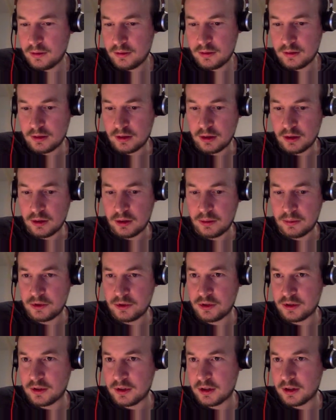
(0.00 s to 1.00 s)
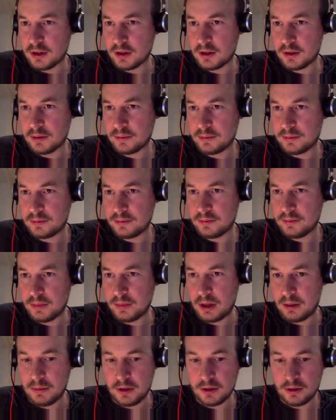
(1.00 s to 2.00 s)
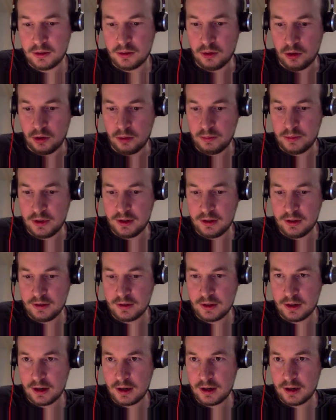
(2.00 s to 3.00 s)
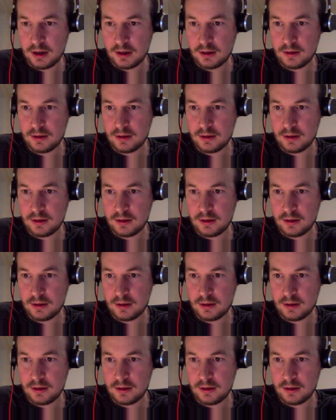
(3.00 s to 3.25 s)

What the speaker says: I'm just gonna maybe copy that.